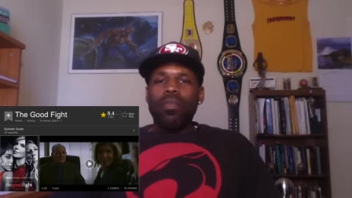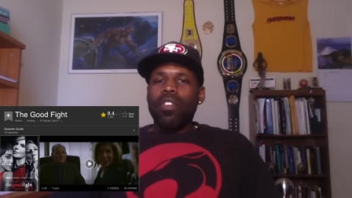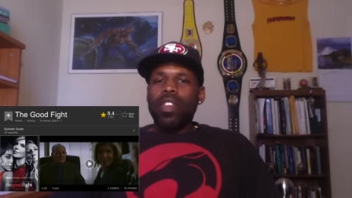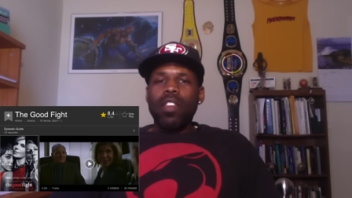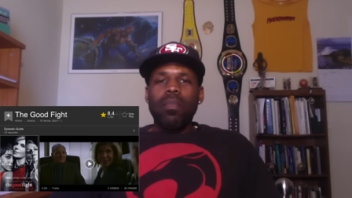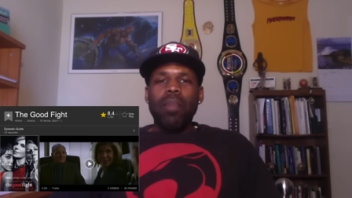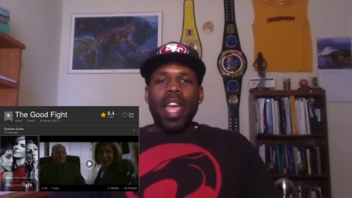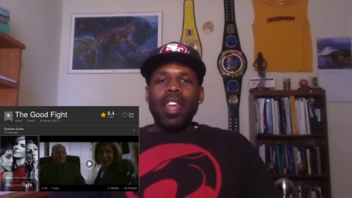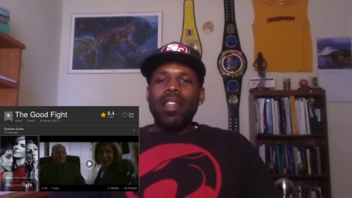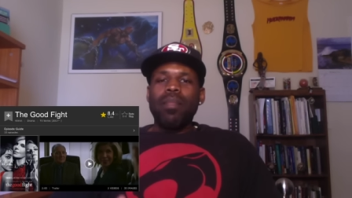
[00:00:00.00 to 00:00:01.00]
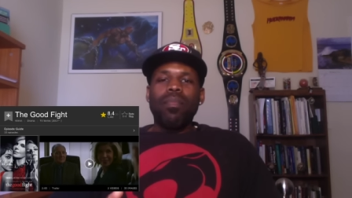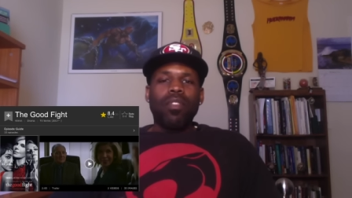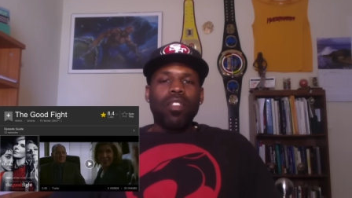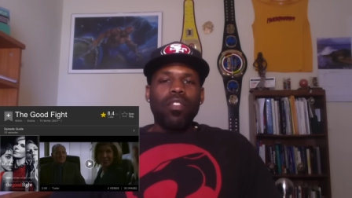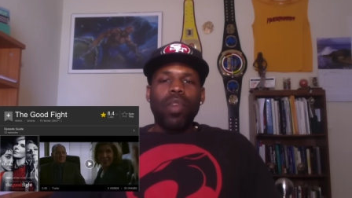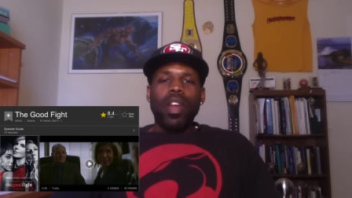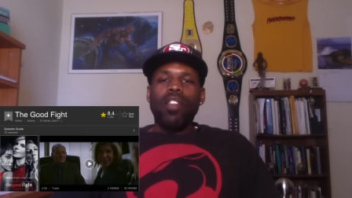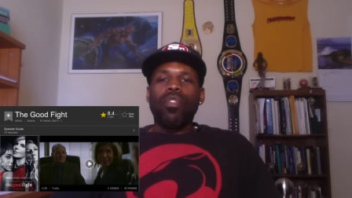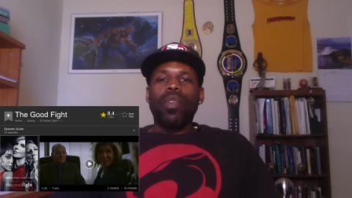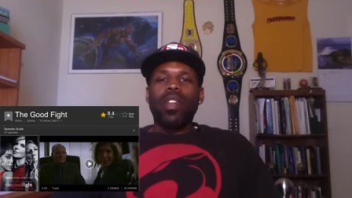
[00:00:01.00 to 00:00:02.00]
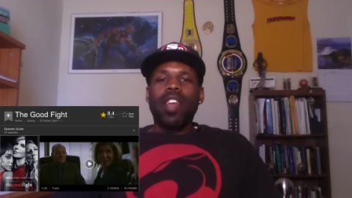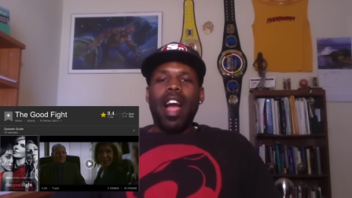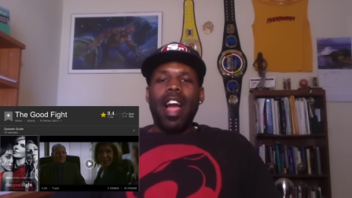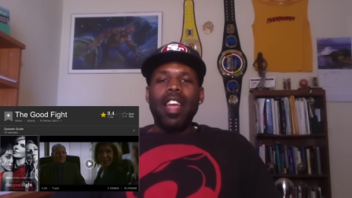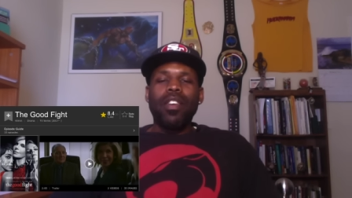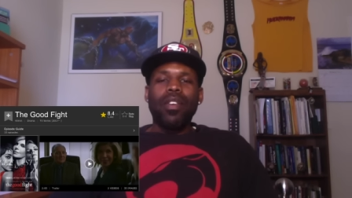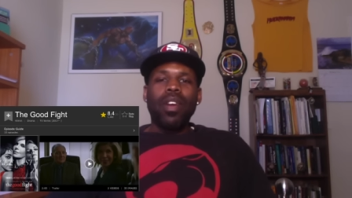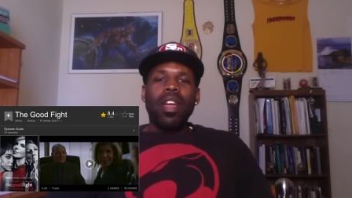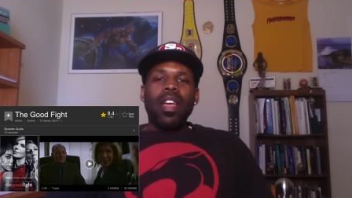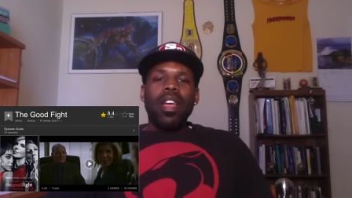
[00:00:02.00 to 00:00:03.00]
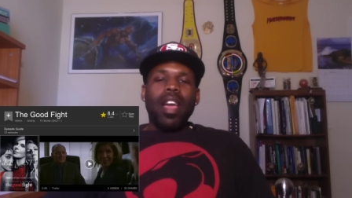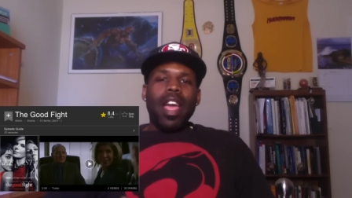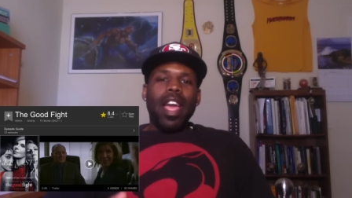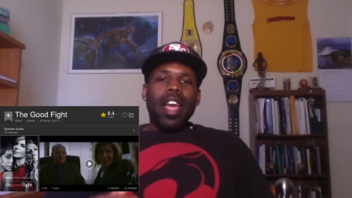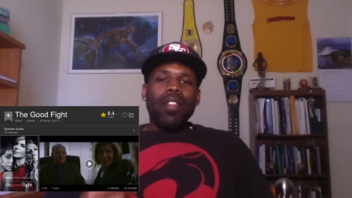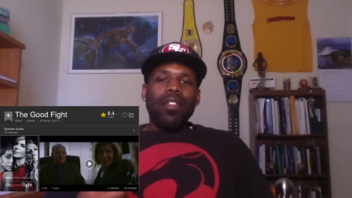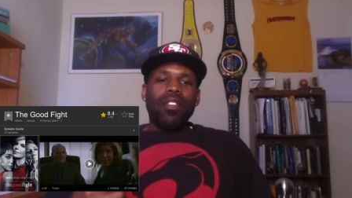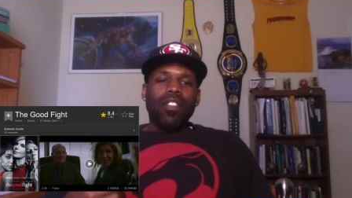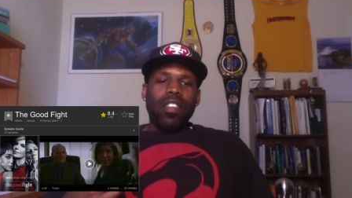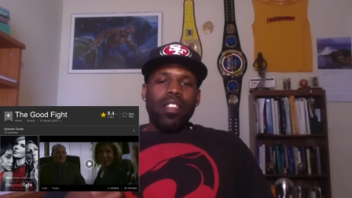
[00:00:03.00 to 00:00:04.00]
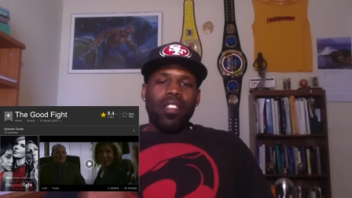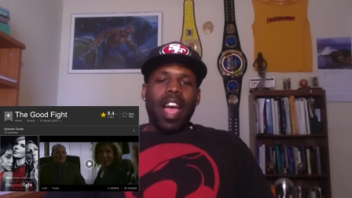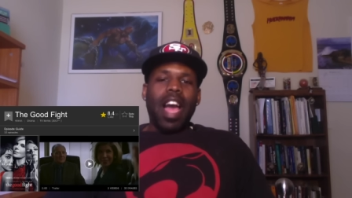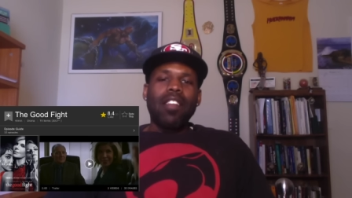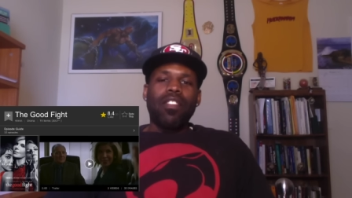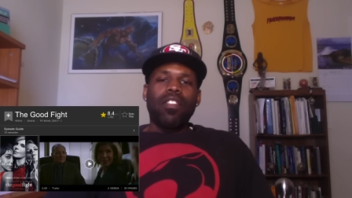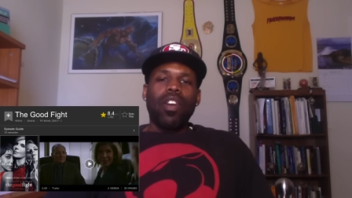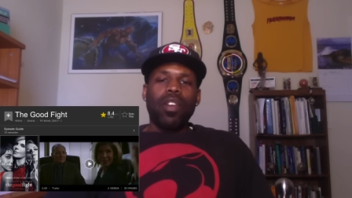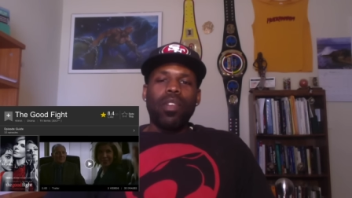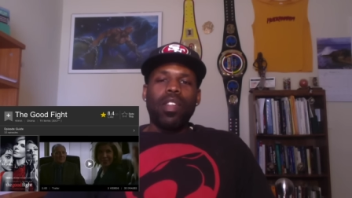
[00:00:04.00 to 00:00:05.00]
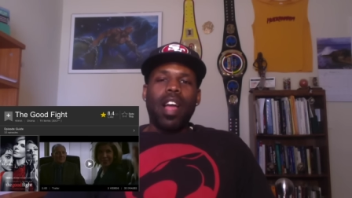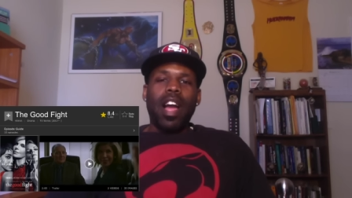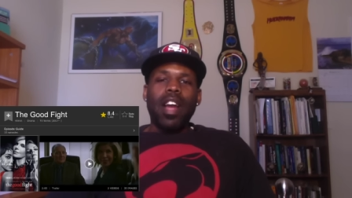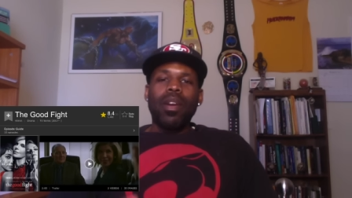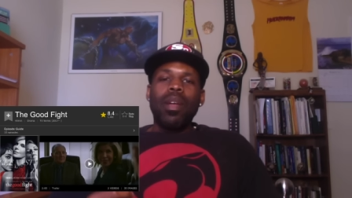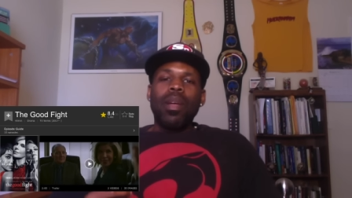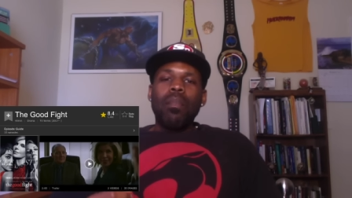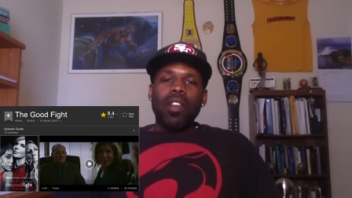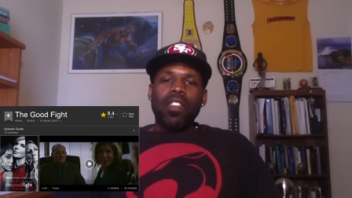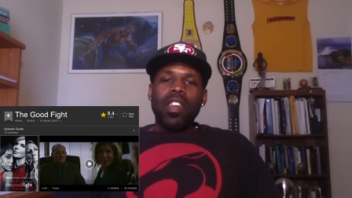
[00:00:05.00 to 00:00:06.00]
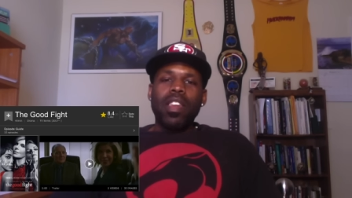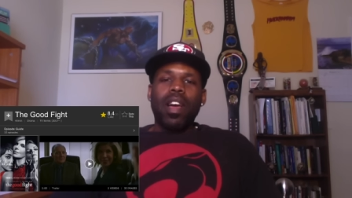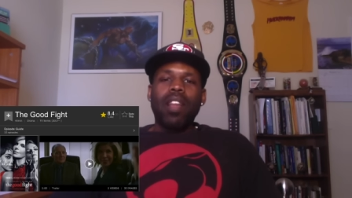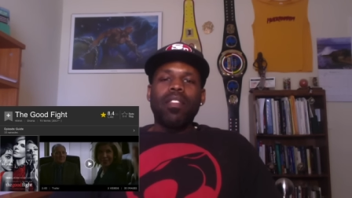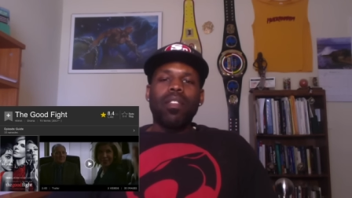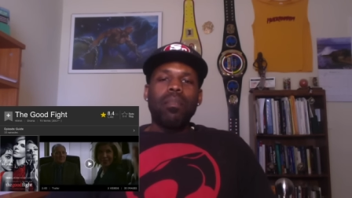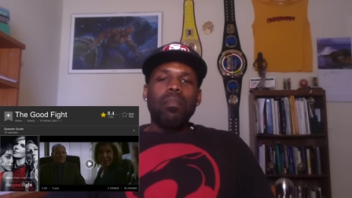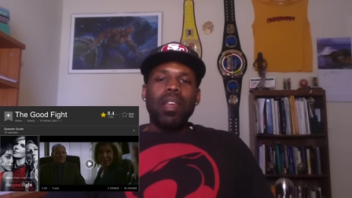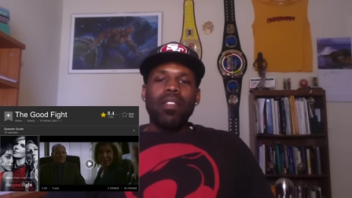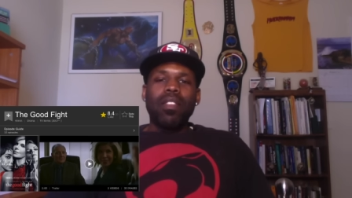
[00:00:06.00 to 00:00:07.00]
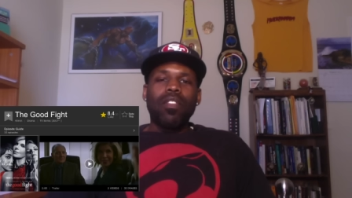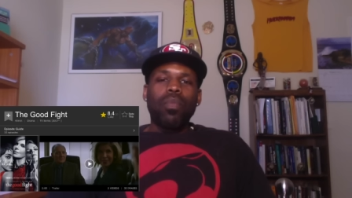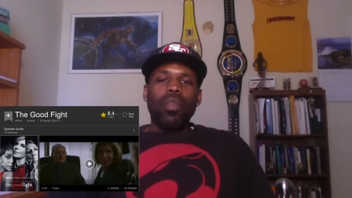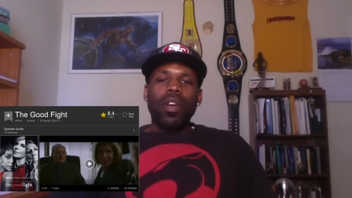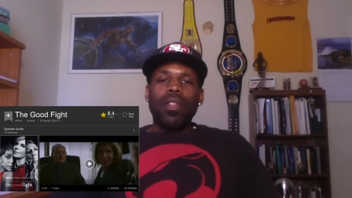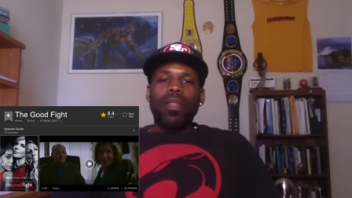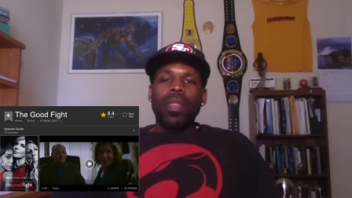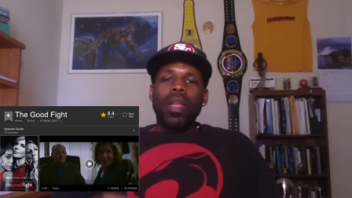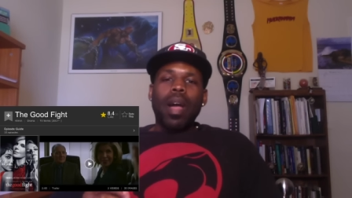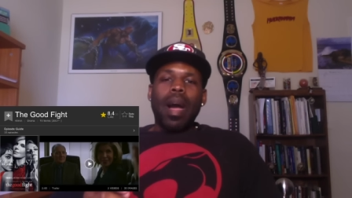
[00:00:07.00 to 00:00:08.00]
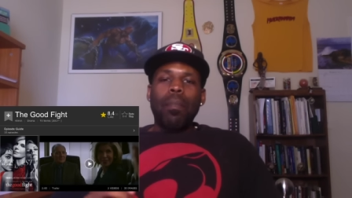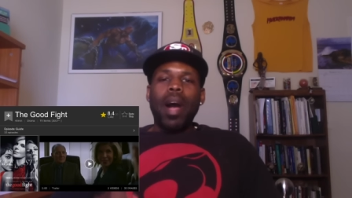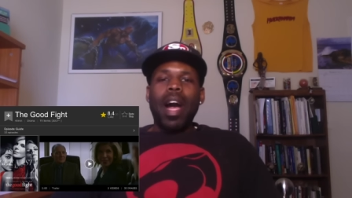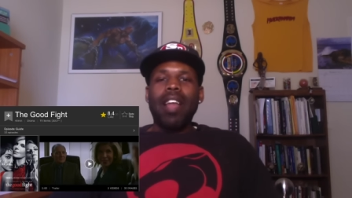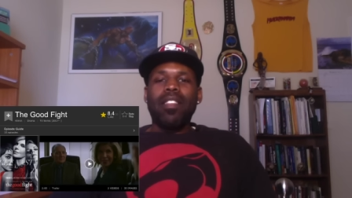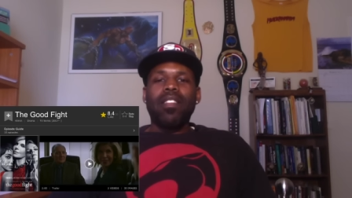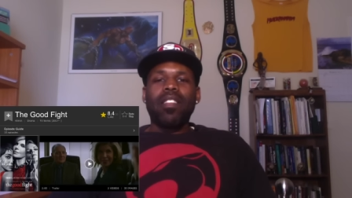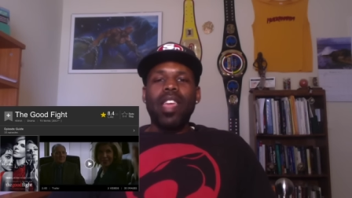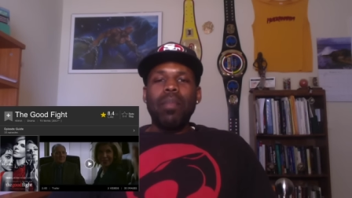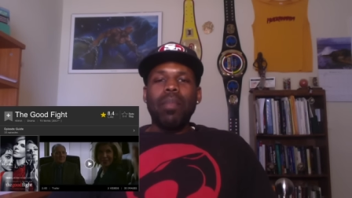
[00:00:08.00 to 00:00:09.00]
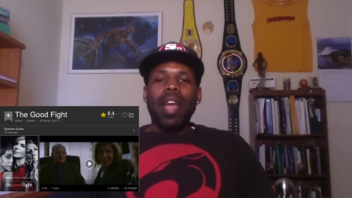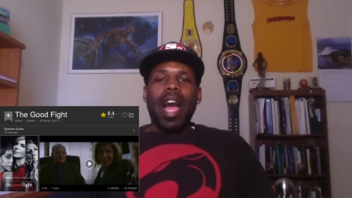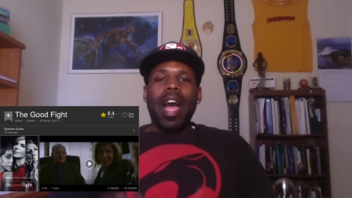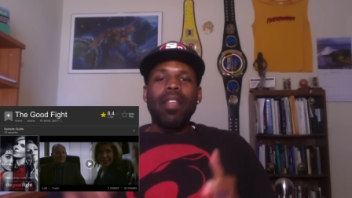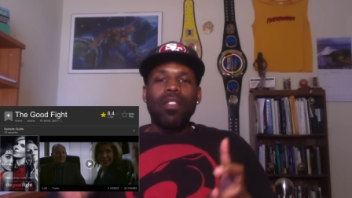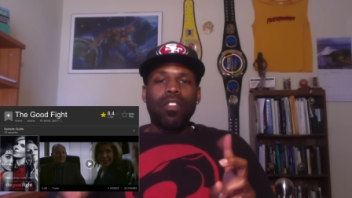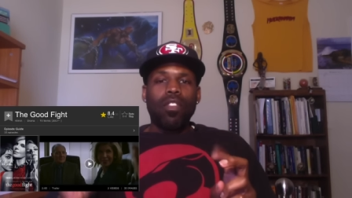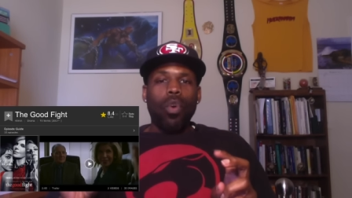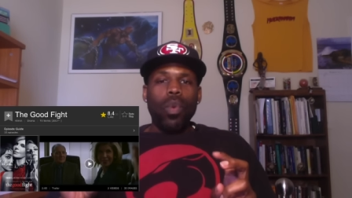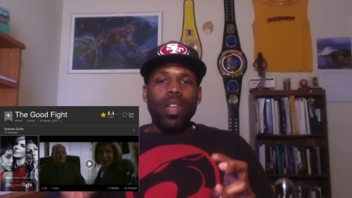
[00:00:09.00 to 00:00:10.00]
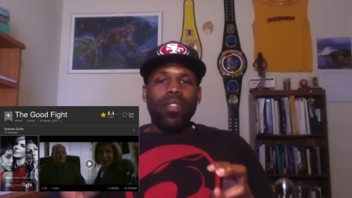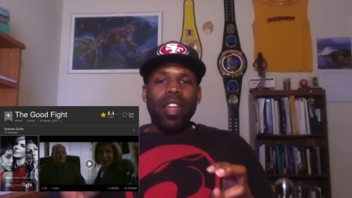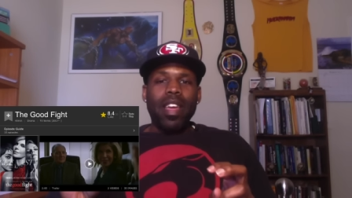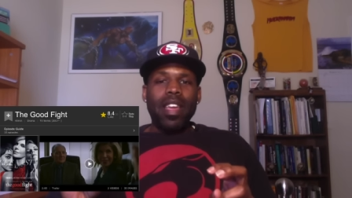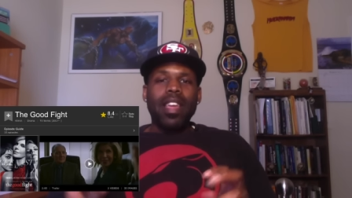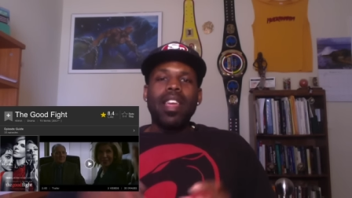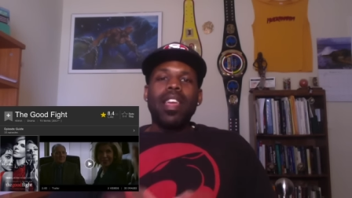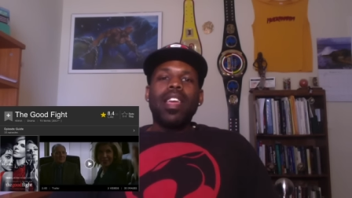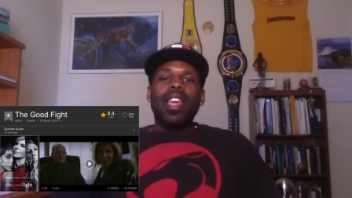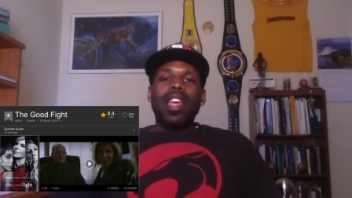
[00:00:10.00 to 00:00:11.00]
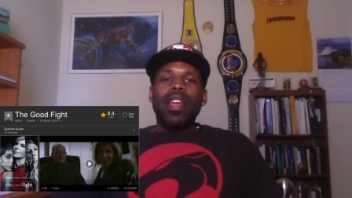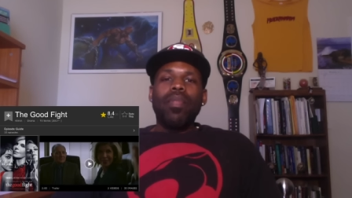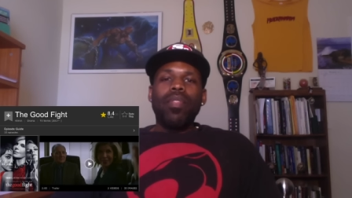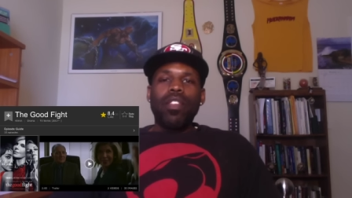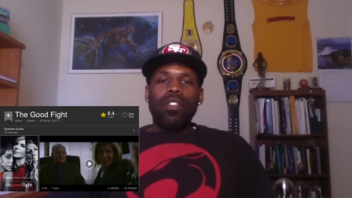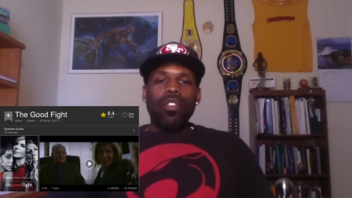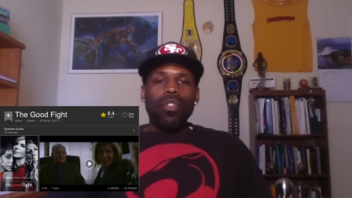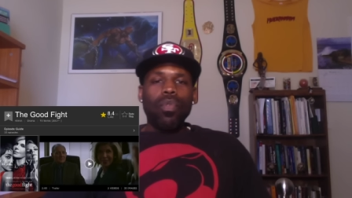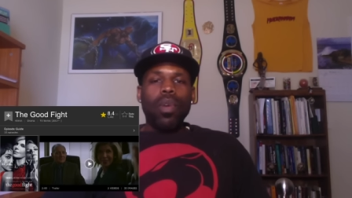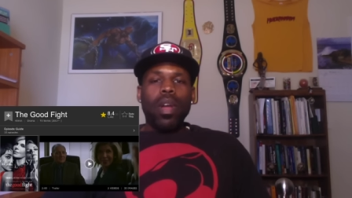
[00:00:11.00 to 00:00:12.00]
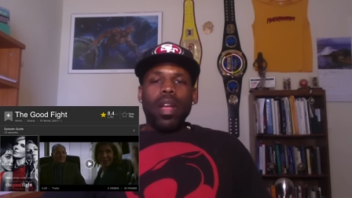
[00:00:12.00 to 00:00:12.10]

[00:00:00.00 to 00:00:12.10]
She's made it, she's ready to retire, and she decides she's going to retire, but she done some business with a Ponzi scheme guy, so we think, in this new